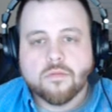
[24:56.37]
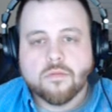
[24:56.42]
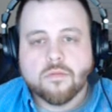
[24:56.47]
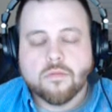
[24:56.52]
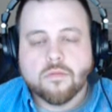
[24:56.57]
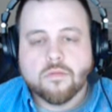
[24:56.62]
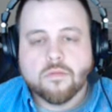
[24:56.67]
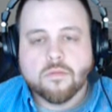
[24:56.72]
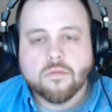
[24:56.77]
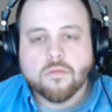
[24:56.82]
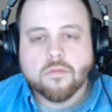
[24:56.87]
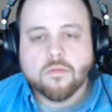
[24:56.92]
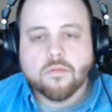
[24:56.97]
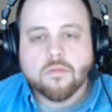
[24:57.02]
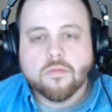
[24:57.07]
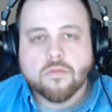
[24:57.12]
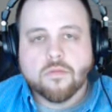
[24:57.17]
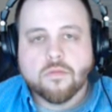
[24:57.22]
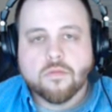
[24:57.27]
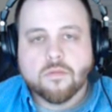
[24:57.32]

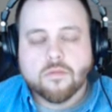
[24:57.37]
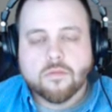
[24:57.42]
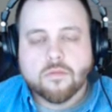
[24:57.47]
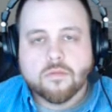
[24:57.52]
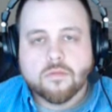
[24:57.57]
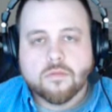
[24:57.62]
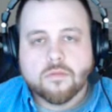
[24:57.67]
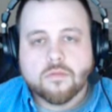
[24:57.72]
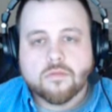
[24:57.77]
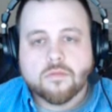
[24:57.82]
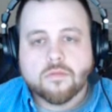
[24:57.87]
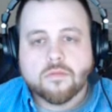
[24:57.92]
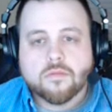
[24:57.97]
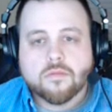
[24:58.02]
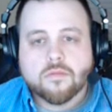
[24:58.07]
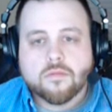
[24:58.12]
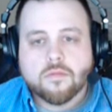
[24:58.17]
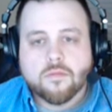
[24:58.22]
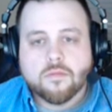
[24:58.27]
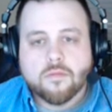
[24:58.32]

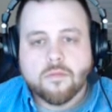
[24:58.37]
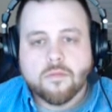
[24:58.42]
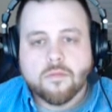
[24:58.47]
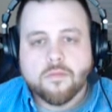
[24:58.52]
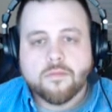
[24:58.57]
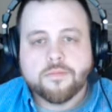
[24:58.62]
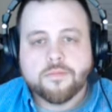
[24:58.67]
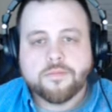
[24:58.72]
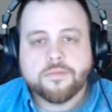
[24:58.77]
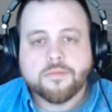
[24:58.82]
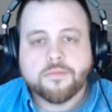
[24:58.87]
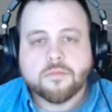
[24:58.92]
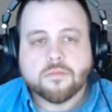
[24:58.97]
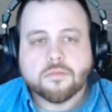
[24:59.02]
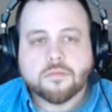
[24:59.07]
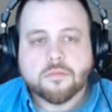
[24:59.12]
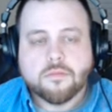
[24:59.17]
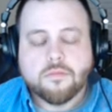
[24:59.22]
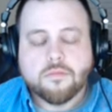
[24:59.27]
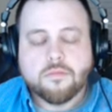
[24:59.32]

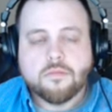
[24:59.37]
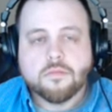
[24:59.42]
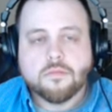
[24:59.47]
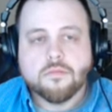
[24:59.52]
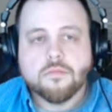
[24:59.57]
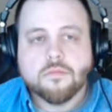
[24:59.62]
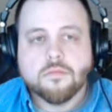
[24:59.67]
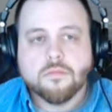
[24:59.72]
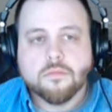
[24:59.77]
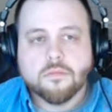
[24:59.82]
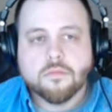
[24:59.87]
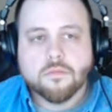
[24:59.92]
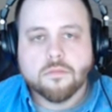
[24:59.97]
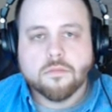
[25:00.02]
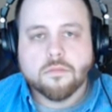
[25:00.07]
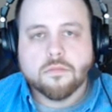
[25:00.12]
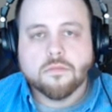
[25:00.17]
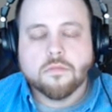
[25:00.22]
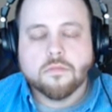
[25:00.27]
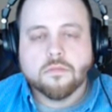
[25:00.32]

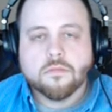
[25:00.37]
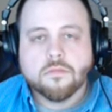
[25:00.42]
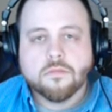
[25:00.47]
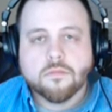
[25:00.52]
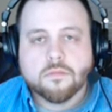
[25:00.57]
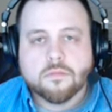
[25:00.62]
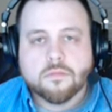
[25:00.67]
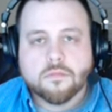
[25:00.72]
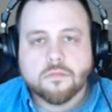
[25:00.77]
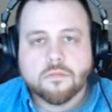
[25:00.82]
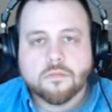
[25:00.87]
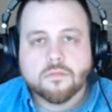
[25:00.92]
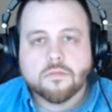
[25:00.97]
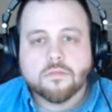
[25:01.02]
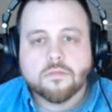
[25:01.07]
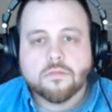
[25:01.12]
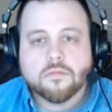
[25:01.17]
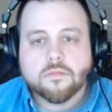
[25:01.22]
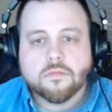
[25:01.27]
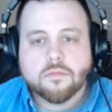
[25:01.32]

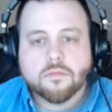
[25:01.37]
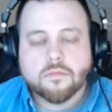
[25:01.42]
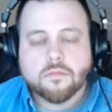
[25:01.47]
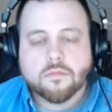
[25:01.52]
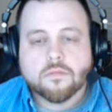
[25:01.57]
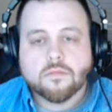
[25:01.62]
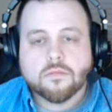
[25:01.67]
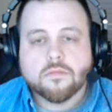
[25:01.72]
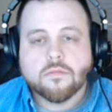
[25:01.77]
This person isn't speaking.